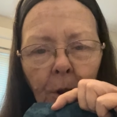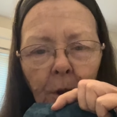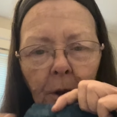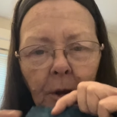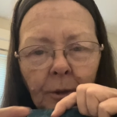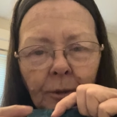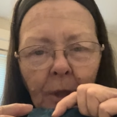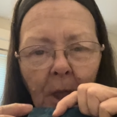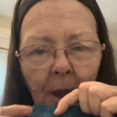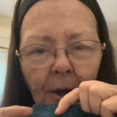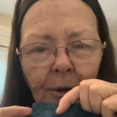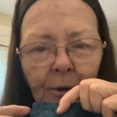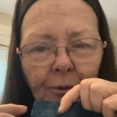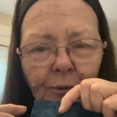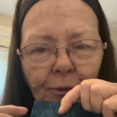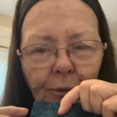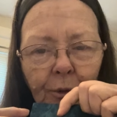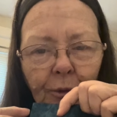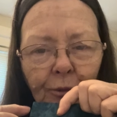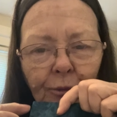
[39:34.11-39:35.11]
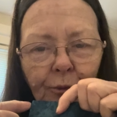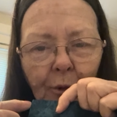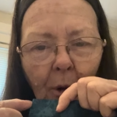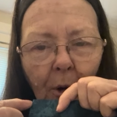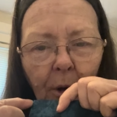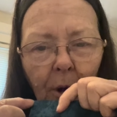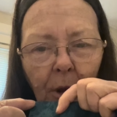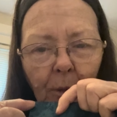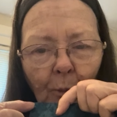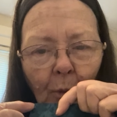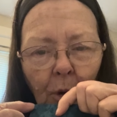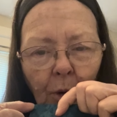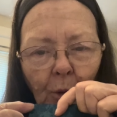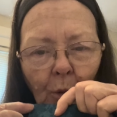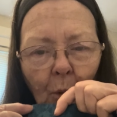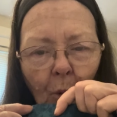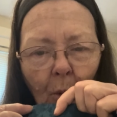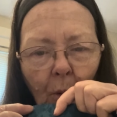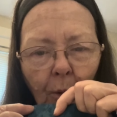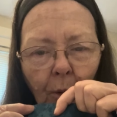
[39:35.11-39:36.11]
And that is, you can start at one
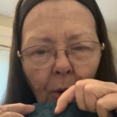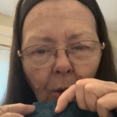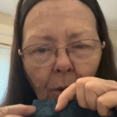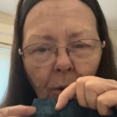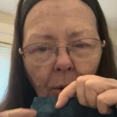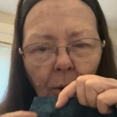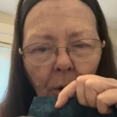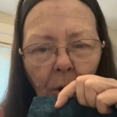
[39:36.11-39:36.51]
corner